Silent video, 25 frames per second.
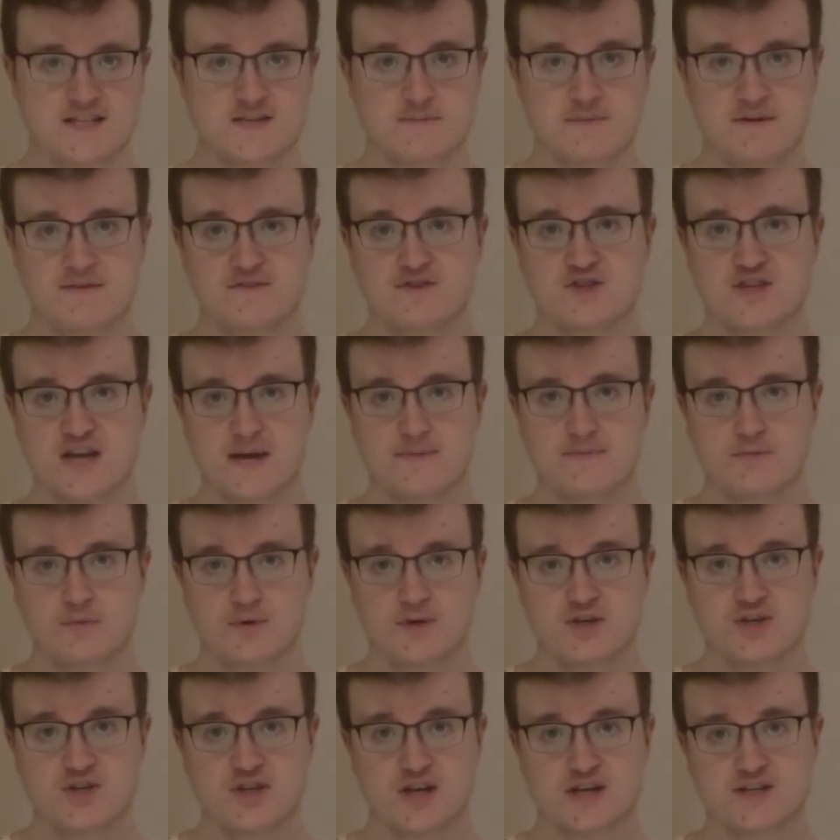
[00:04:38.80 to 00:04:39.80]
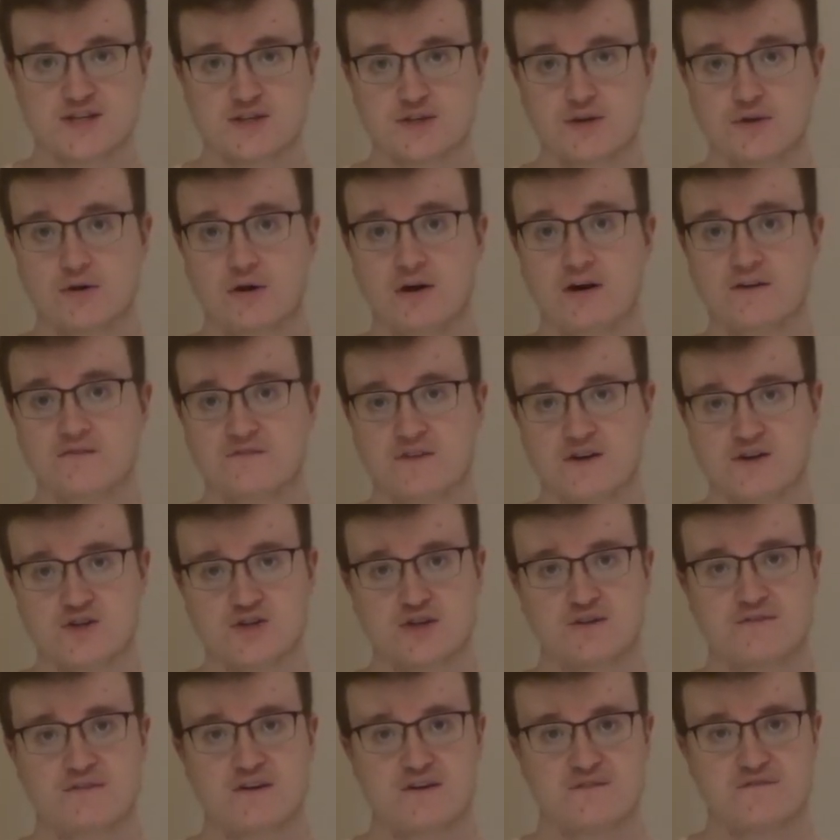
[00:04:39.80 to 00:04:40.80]
a bit of a shame that we've just got a
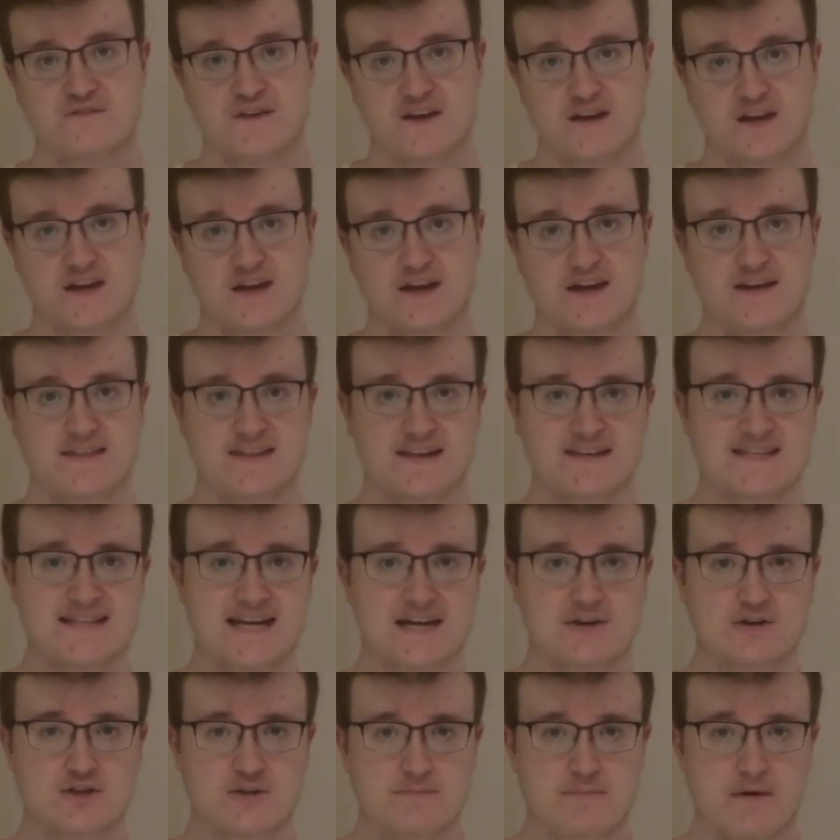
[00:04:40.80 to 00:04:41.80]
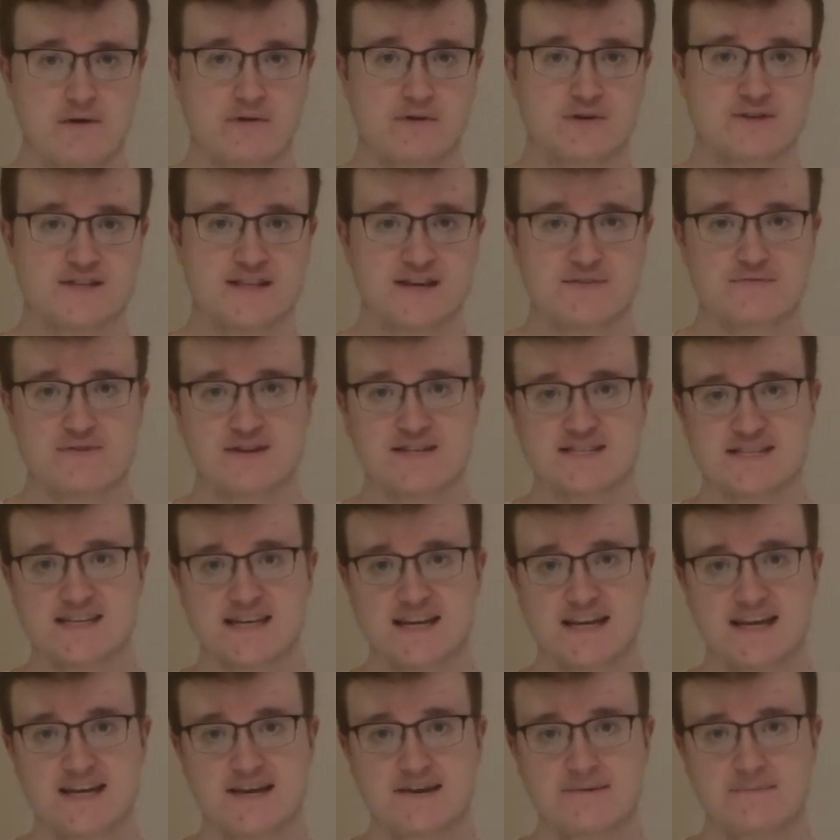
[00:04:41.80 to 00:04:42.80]
version of her figure in the Attack on the Burrow set
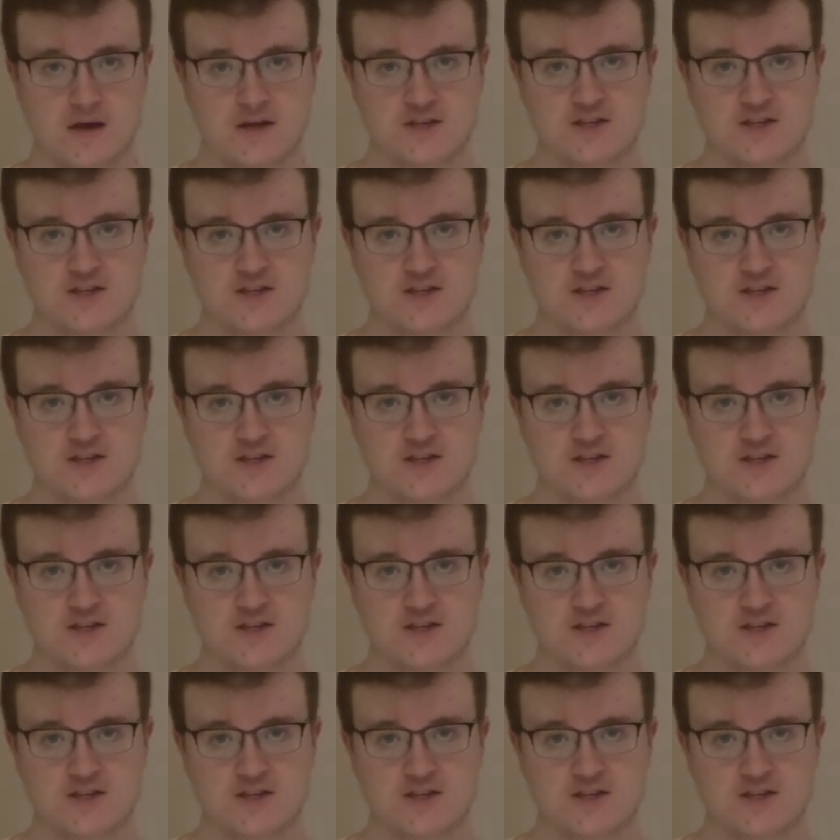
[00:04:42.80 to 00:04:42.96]
recently,